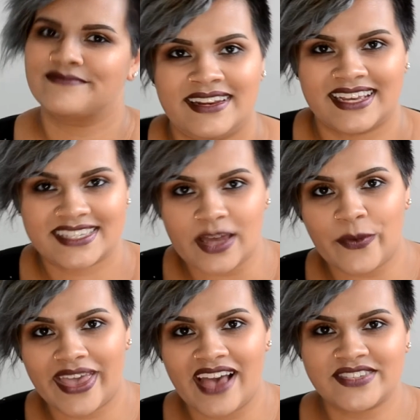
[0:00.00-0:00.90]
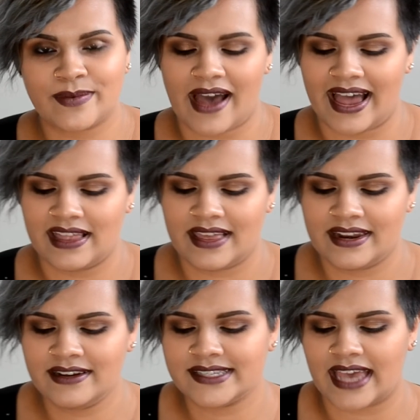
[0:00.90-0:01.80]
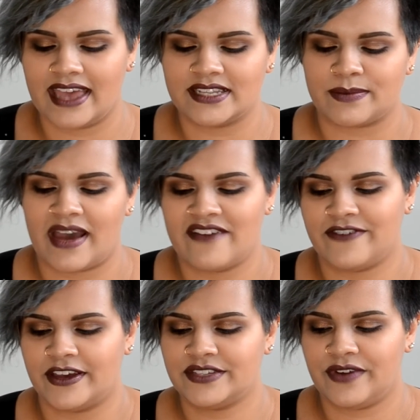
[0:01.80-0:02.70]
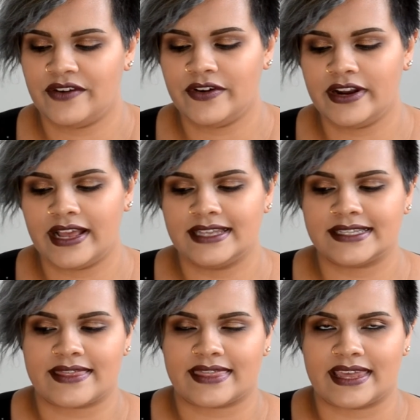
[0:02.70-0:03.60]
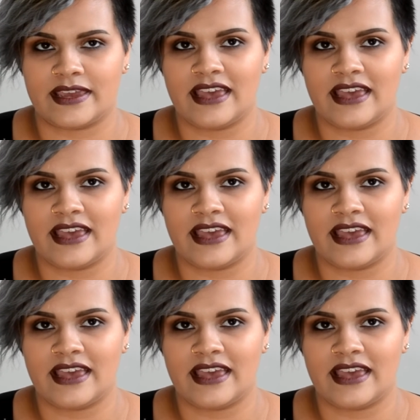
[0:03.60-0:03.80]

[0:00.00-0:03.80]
Next up we have some eyeliners, and my first favorite is the